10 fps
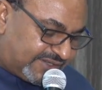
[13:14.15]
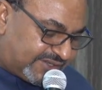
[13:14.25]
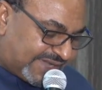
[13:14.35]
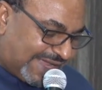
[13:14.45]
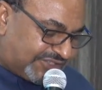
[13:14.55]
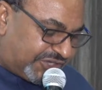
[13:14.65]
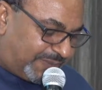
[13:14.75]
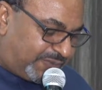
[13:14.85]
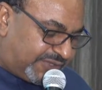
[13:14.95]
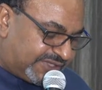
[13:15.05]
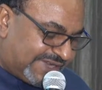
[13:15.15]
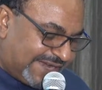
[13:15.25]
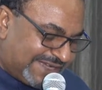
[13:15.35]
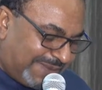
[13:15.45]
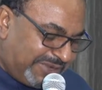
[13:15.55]
to catch up with the
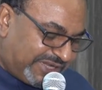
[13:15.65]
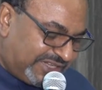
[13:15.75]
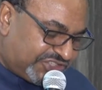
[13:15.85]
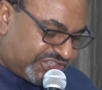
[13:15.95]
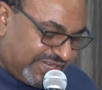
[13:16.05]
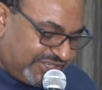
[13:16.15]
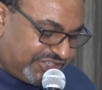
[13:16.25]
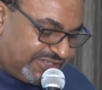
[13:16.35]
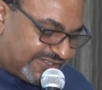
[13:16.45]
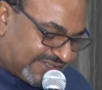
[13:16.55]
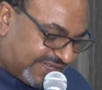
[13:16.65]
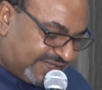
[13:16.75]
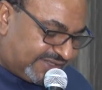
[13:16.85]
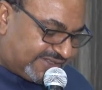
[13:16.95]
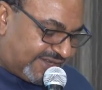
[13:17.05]
dynamically changing
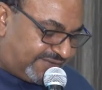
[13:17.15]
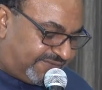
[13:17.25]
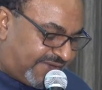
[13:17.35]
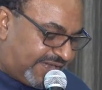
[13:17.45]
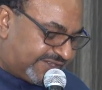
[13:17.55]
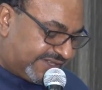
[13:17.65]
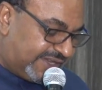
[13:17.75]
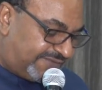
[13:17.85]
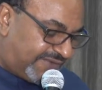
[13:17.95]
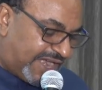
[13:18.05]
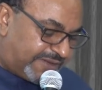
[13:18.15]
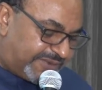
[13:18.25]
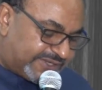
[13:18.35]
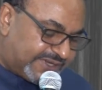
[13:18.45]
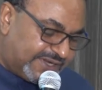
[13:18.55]
skill environment.